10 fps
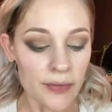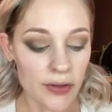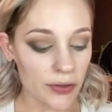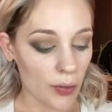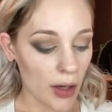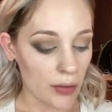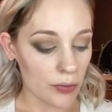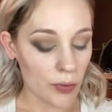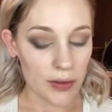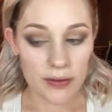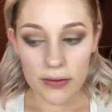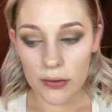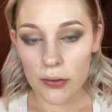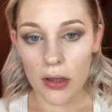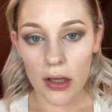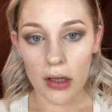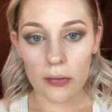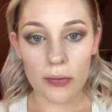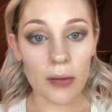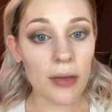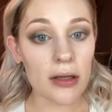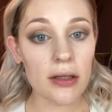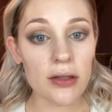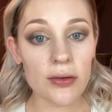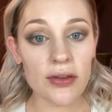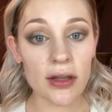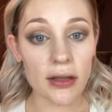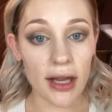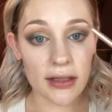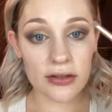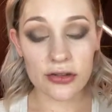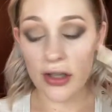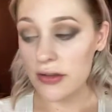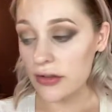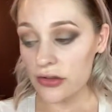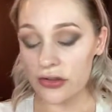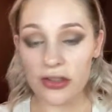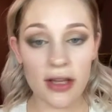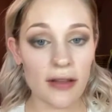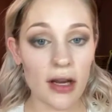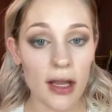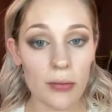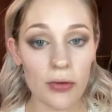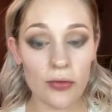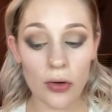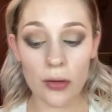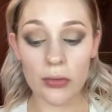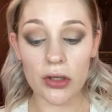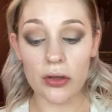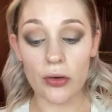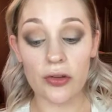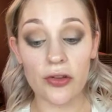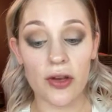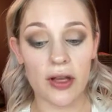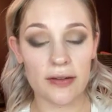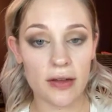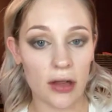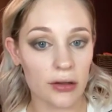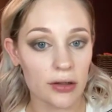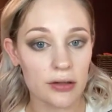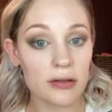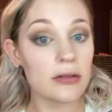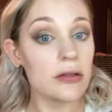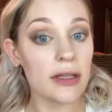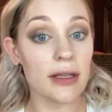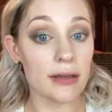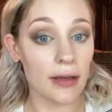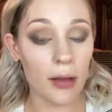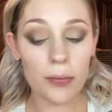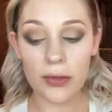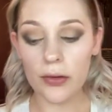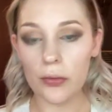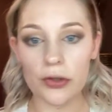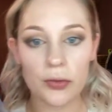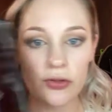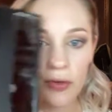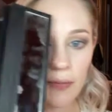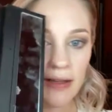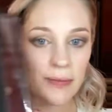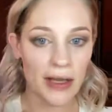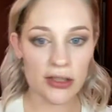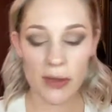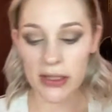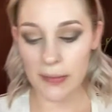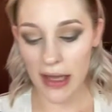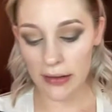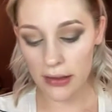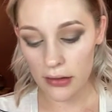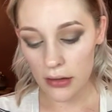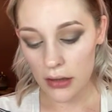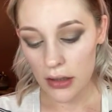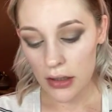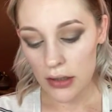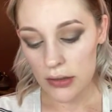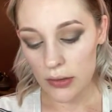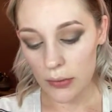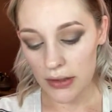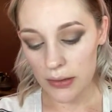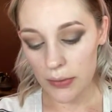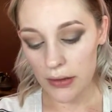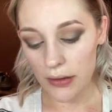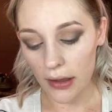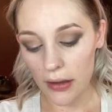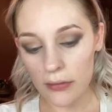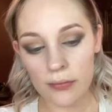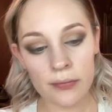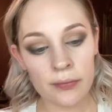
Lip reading: So I'm going to, I'm not going to use the lightest transition shade that I had before. I'm going to go to the next color in depth, which was from that Smashbox palette. So I'm going to dip into that.